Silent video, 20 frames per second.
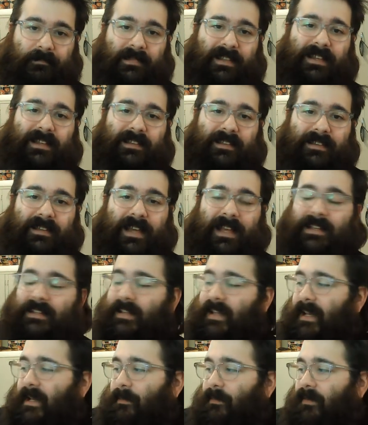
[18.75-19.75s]
Cassette
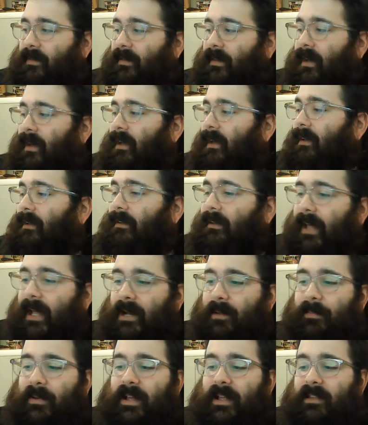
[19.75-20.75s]
tapes. A lot
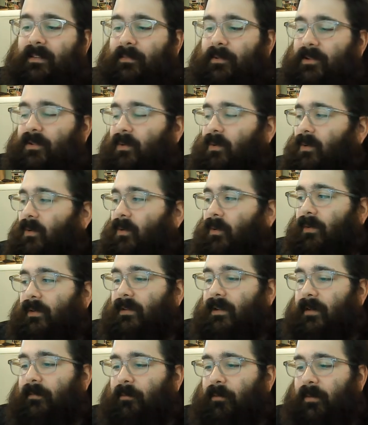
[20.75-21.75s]
of bands have been doing cool
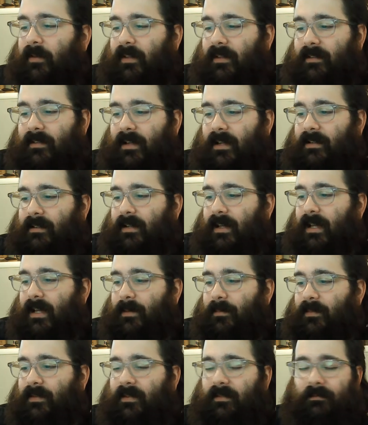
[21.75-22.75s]
stuff with cassette
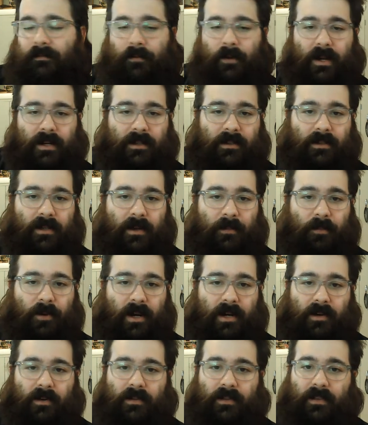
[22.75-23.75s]
tapes. Friend Club
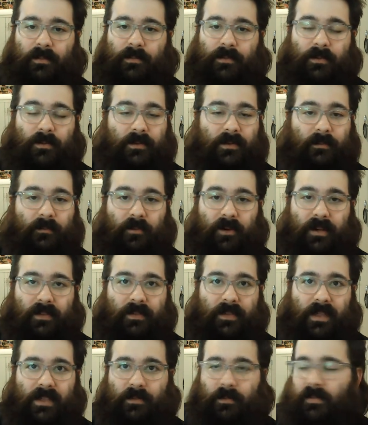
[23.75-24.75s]
Records has been doing some great
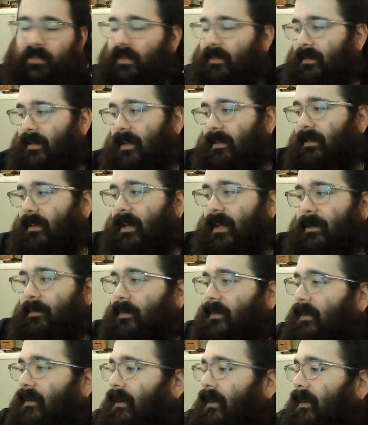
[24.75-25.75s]
things with cassette
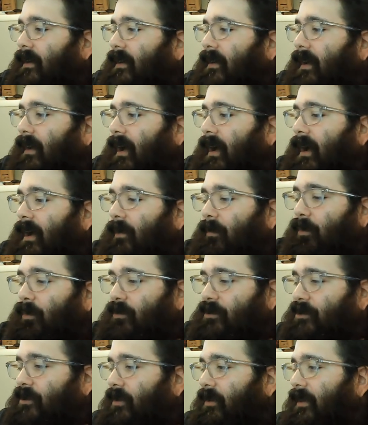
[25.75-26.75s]
tapes. Uh, we'll
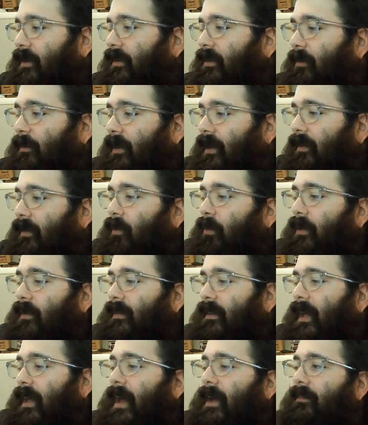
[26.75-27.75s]
show you a little bit of the ones
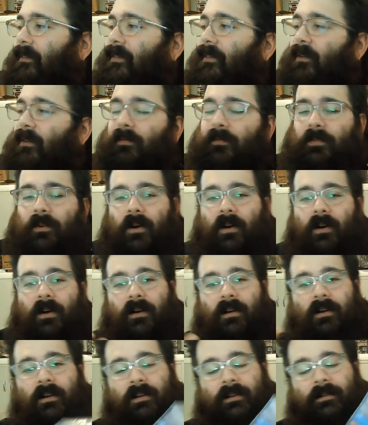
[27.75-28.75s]
I have so far.